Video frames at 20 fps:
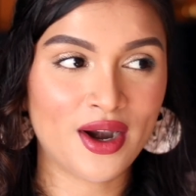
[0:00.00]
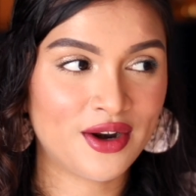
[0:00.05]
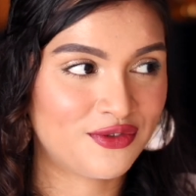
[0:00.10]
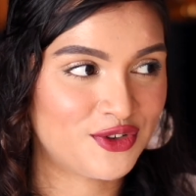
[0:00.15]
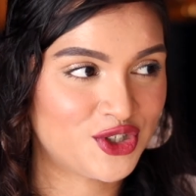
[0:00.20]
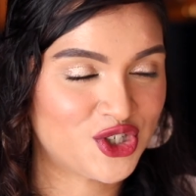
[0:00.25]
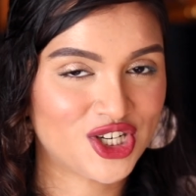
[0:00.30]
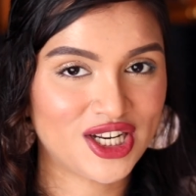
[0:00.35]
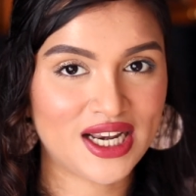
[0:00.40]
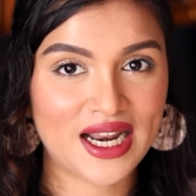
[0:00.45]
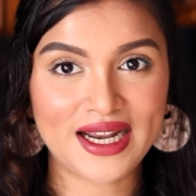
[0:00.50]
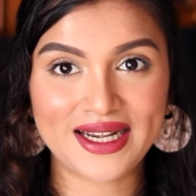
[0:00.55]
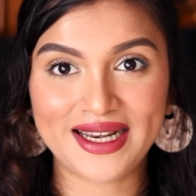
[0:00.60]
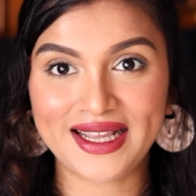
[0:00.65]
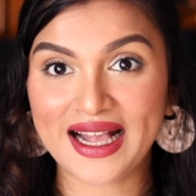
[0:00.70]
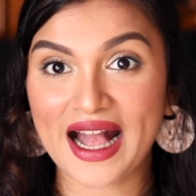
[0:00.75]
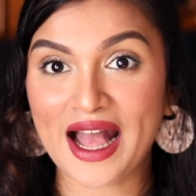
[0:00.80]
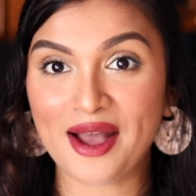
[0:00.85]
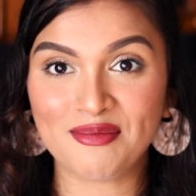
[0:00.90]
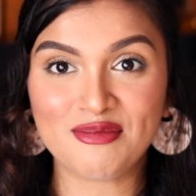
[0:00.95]
artificial
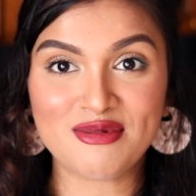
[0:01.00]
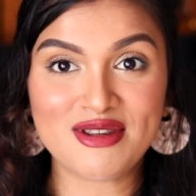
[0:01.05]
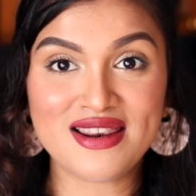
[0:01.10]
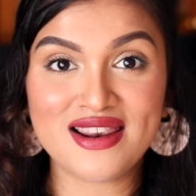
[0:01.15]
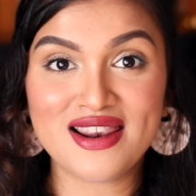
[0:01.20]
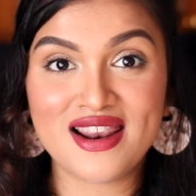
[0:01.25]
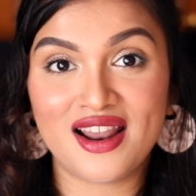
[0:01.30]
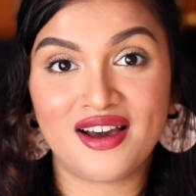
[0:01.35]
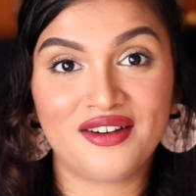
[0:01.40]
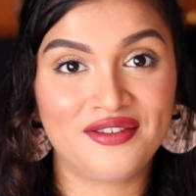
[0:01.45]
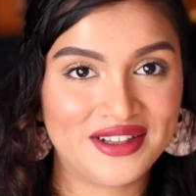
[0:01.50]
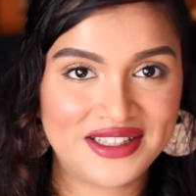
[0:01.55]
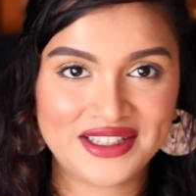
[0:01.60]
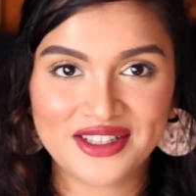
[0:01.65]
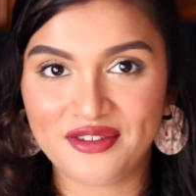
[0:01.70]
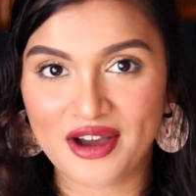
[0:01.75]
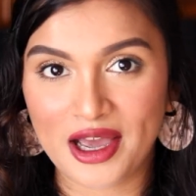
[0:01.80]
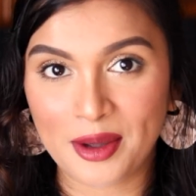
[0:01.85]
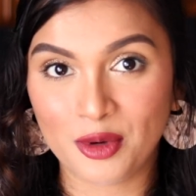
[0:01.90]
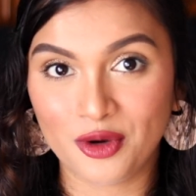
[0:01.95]
lighting. I'm loving
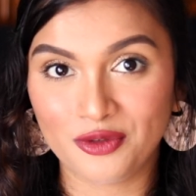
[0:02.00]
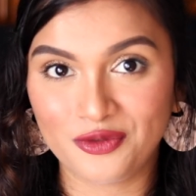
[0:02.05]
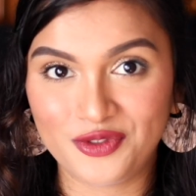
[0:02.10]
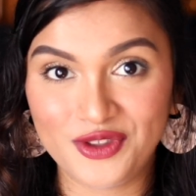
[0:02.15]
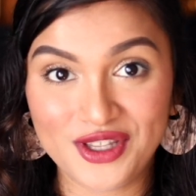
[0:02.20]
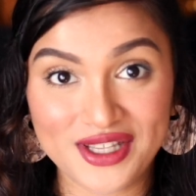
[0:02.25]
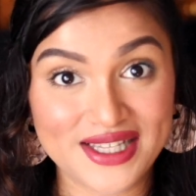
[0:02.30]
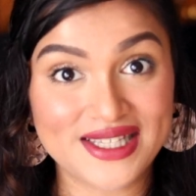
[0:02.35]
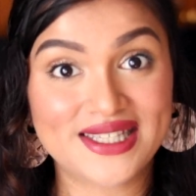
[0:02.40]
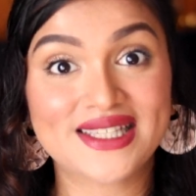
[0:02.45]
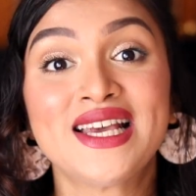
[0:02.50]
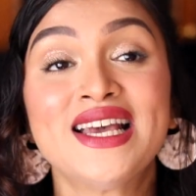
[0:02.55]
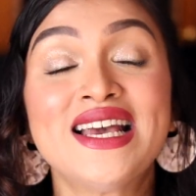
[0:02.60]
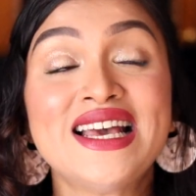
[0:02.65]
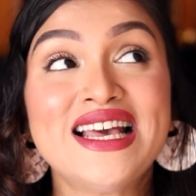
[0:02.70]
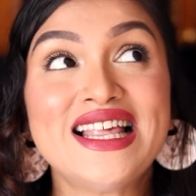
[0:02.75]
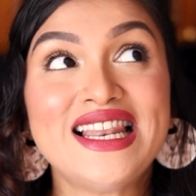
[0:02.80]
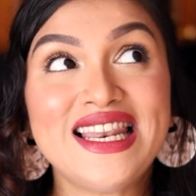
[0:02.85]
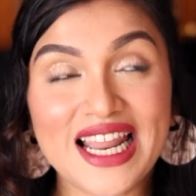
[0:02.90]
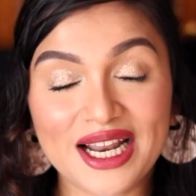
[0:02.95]
the vibe of this.
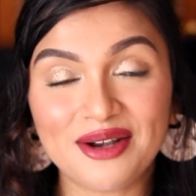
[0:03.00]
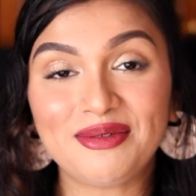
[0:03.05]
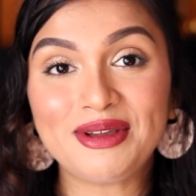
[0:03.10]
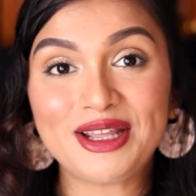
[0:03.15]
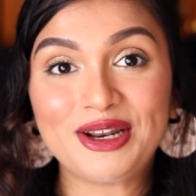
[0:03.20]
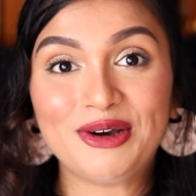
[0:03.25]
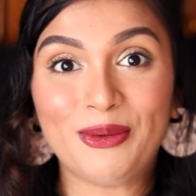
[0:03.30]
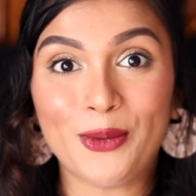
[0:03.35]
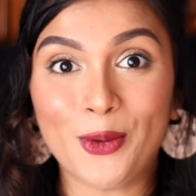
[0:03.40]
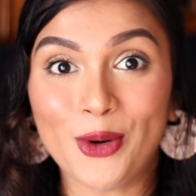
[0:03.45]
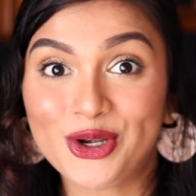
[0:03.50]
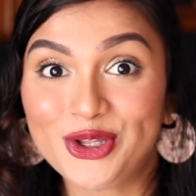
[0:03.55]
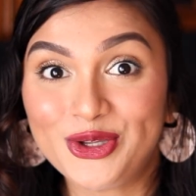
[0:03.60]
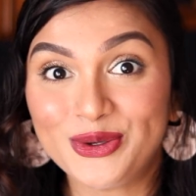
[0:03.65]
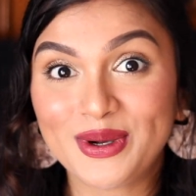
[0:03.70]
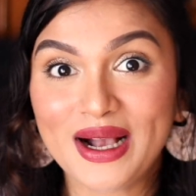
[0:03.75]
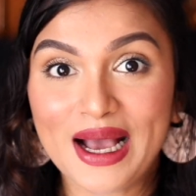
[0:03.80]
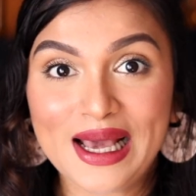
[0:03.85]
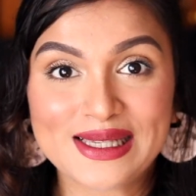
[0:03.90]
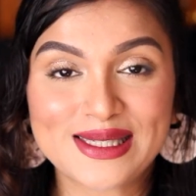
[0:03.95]
Let me know what
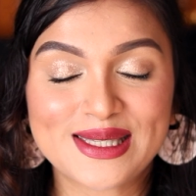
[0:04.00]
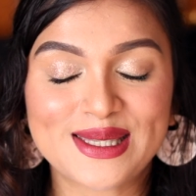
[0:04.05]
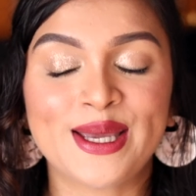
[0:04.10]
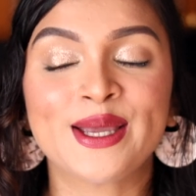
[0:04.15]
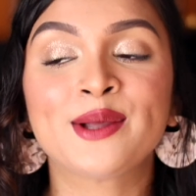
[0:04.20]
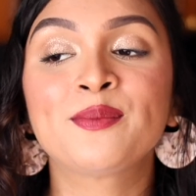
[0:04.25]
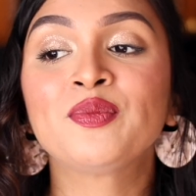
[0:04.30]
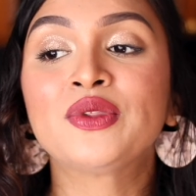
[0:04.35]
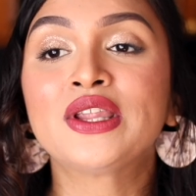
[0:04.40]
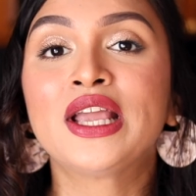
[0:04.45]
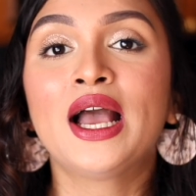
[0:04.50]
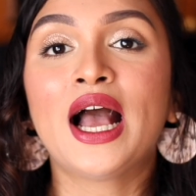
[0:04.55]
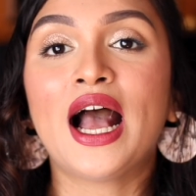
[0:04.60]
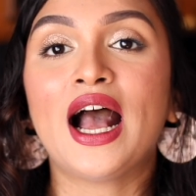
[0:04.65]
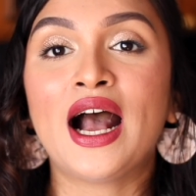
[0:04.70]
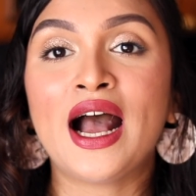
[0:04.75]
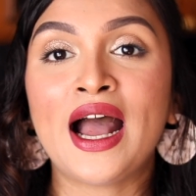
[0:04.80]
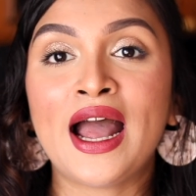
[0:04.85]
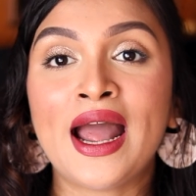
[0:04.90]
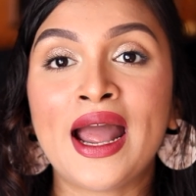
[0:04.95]
you guys think.
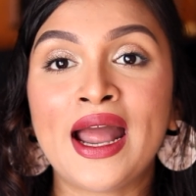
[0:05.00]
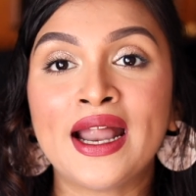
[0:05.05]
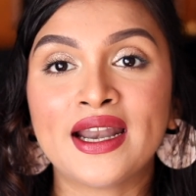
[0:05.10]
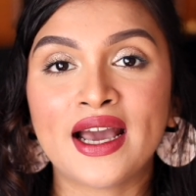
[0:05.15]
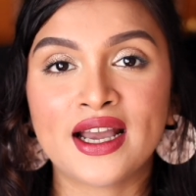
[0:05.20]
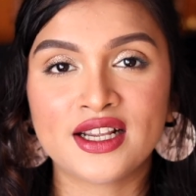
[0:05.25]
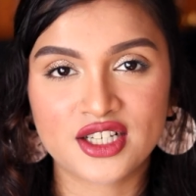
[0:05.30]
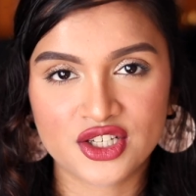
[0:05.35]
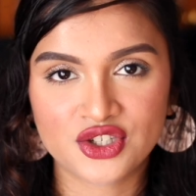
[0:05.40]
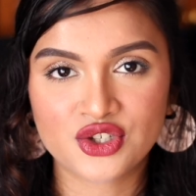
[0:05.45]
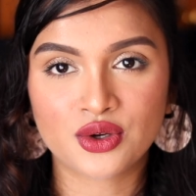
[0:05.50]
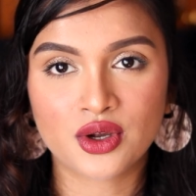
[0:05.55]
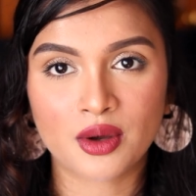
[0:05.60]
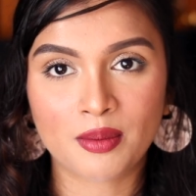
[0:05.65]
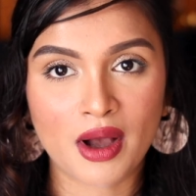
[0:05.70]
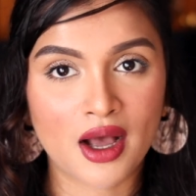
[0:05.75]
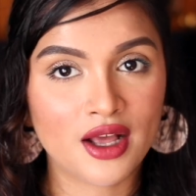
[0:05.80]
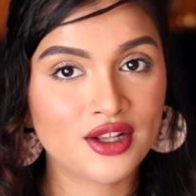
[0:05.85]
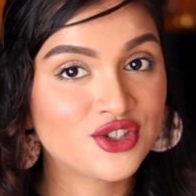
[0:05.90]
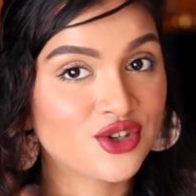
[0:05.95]
And I just took a
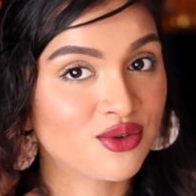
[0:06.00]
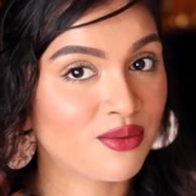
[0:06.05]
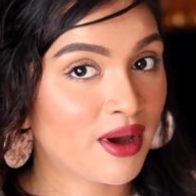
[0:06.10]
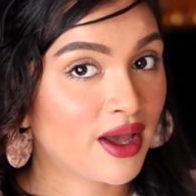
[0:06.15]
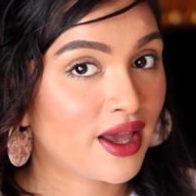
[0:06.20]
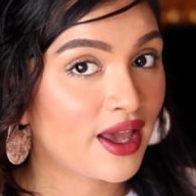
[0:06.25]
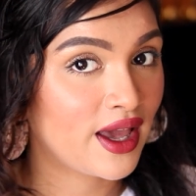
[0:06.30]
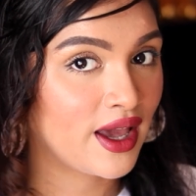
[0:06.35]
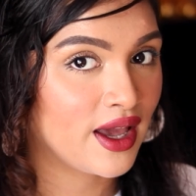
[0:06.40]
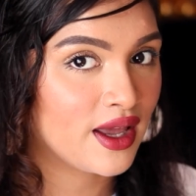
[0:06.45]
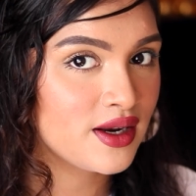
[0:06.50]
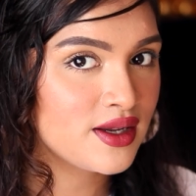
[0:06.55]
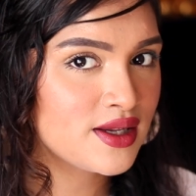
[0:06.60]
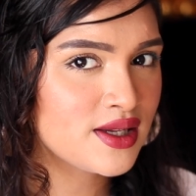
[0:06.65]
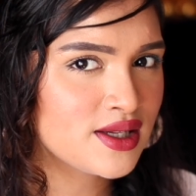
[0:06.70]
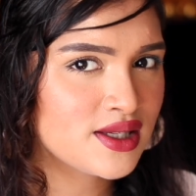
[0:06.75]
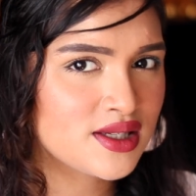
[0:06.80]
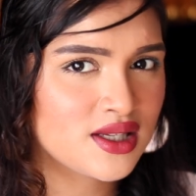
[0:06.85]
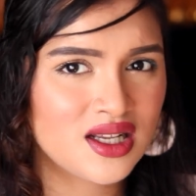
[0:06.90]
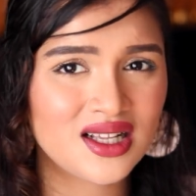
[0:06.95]
bath, so my
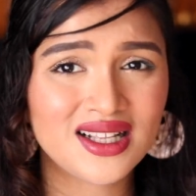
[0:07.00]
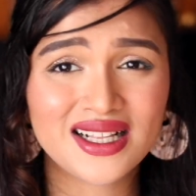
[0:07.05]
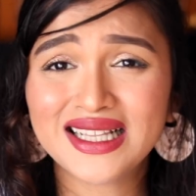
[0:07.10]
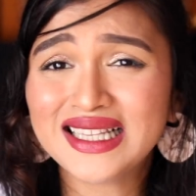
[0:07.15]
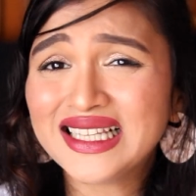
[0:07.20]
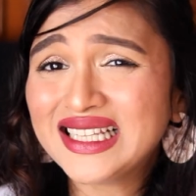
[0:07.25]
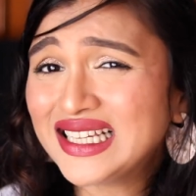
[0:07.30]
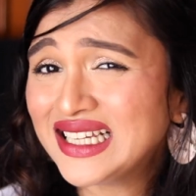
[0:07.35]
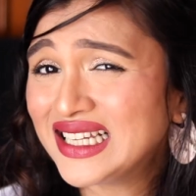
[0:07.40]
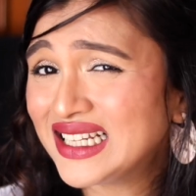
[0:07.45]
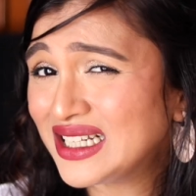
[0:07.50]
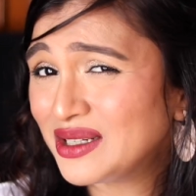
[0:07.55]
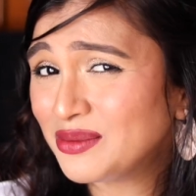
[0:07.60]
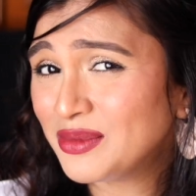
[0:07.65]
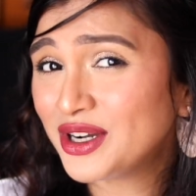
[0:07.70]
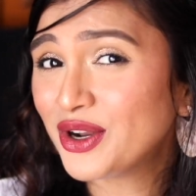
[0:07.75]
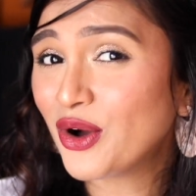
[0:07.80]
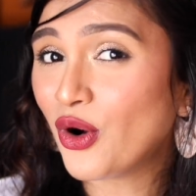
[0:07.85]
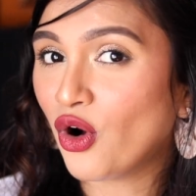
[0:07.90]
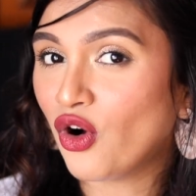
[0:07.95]
hair is a little
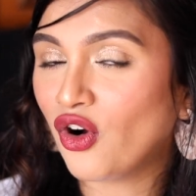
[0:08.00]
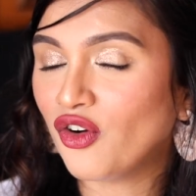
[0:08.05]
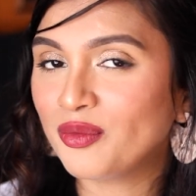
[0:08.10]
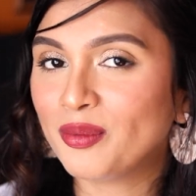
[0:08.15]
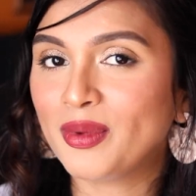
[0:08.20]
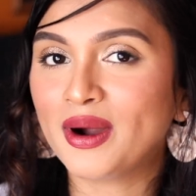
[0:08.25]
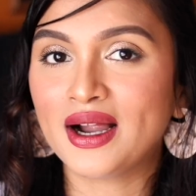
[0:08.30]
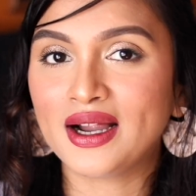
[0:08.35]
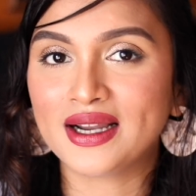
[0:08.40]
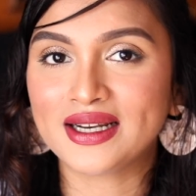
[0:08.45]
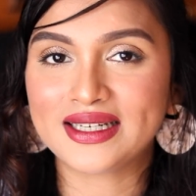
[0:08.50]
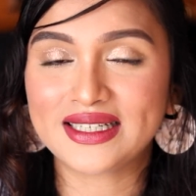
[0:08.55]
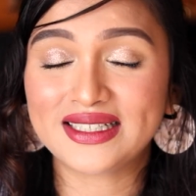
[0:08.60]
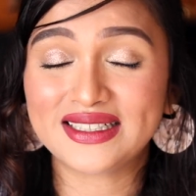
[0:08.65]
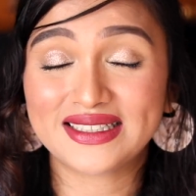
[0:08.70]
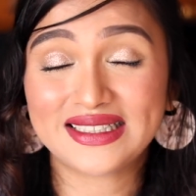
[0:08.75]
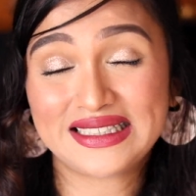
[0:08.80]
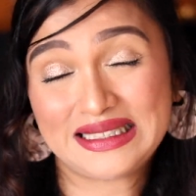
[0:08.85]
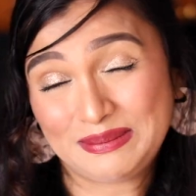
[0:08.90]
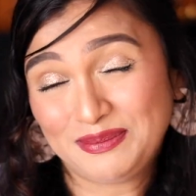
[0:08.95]
bit off,
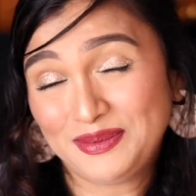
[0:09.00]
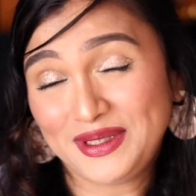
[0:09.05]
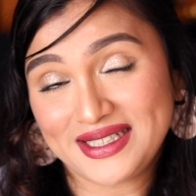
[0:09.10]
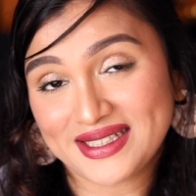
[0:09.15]
but